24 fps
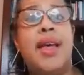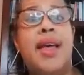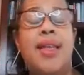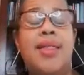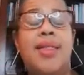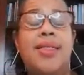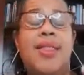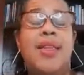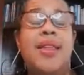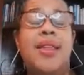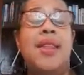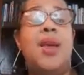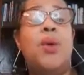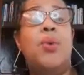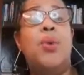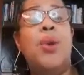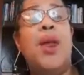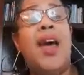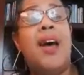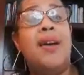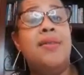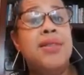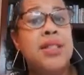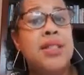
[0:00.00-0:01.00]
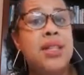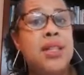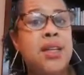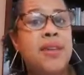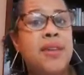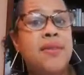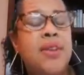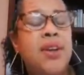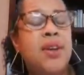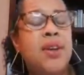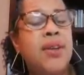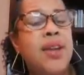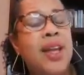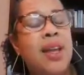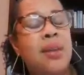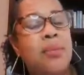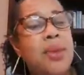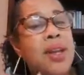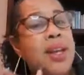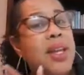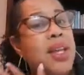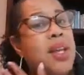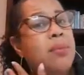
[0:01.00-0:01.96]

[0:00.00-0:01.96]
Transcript: and then they would have to leave their name and